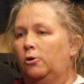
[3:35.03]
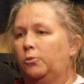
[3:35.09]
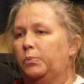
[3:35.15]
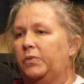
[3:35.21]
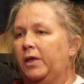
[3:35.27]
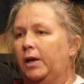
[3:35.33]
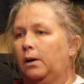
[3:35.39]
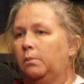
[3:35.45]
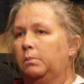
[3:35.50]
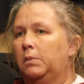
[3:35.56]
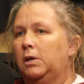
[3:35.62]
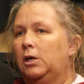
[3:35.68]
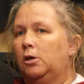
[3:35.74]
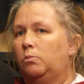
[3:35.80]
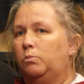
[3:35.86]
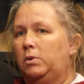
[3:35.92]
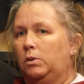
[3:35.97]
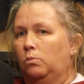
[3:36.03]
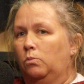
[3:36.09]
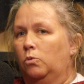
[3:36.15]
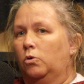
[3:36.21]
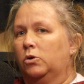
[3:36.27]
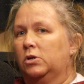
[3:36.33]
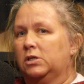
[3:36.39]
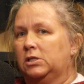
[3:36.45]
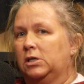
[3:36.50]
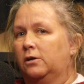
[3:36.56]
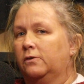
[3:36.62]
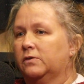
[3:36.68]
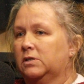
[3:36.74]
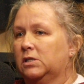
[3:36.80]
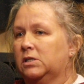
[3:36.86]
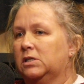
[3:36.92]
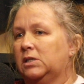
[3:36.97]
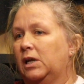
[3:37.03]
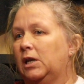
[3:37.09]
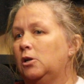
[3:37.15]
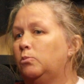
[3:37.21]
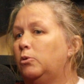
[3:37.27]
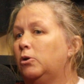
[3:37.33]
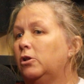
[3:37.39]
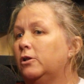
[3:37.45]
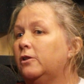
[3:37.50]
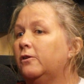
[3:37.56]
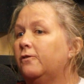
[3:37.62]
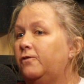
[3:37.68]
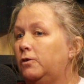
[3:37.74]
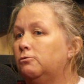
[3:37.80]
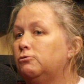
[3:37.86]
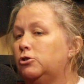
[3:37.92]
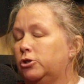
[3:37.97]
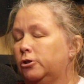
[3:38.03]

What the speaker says: them be more self-sustainable in the future.